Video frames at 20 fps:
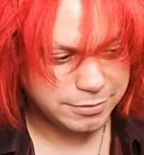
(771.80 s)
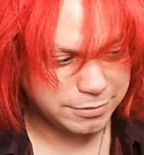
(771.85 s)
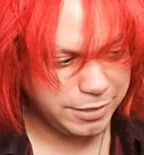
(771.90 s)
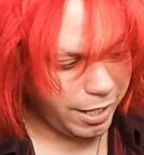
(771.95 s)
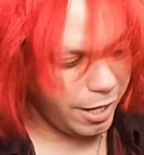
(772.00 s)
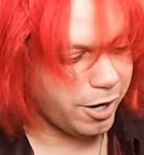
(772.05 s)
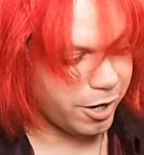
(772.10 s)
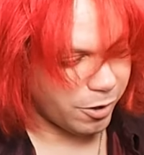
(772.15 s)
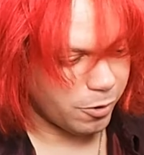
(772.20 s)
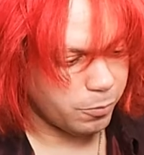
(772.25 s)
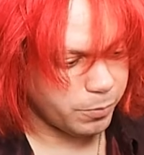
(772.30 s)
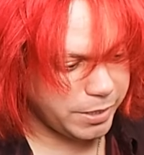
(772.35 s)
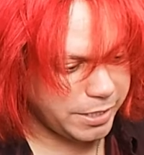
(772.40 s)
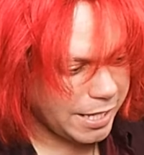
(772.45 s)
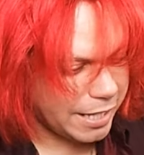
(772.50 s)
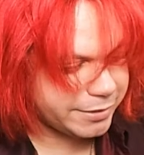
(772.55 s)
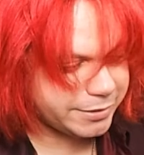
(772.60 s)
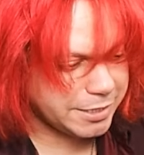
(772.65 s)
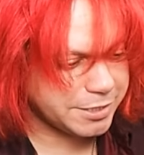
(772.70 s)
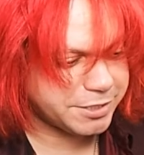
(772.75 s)
no, we
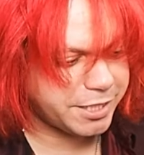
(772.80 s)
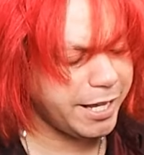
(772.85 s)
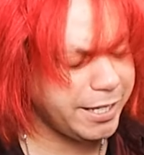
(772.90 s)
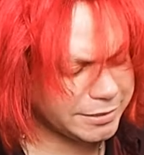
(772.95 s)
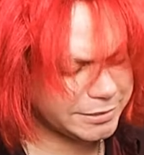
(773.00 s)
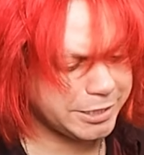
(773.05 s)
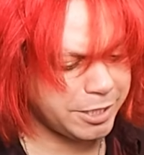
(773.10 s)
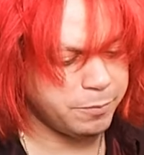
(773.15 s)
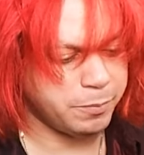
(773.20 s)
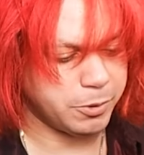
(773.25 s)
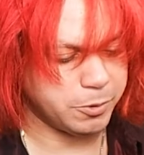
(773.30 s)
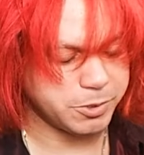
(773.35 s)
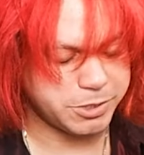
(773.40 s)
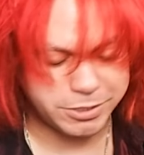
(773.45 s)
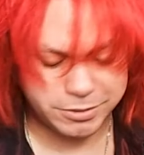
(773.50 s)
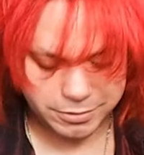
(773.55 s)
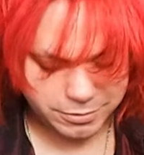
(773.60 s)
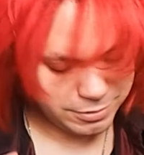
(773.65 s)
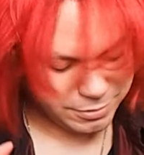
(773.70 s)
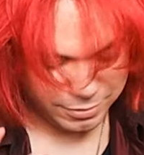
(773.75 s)
got these king
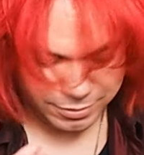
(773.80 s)
symbols!